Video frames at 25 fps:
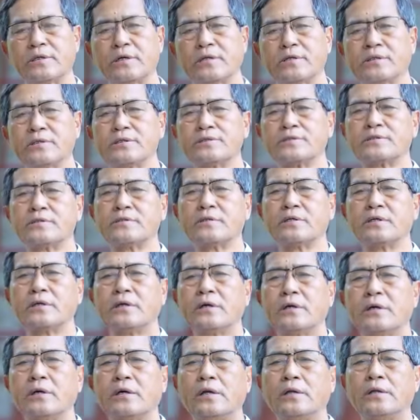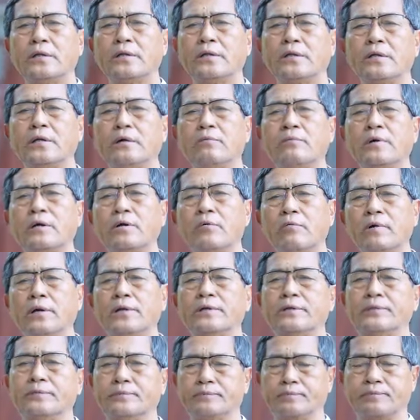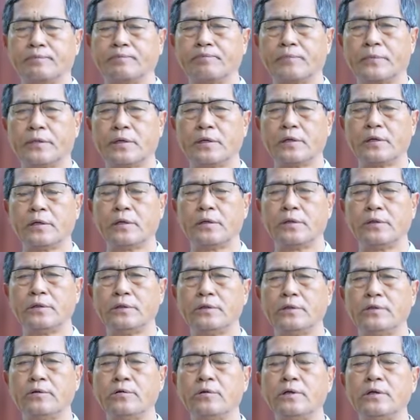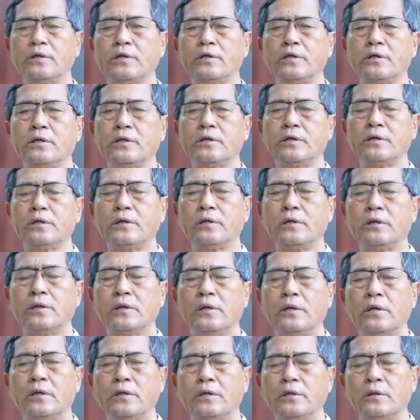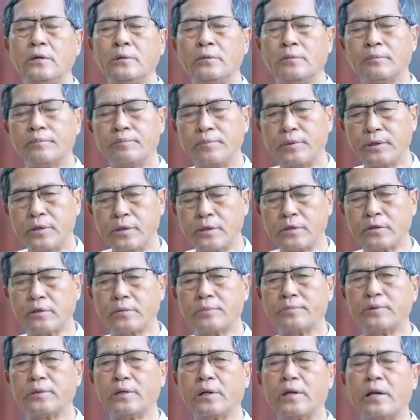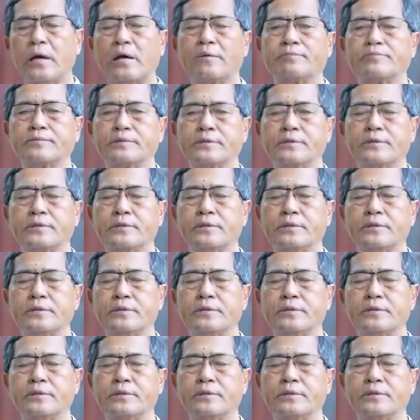that is that number one, during the period of the left,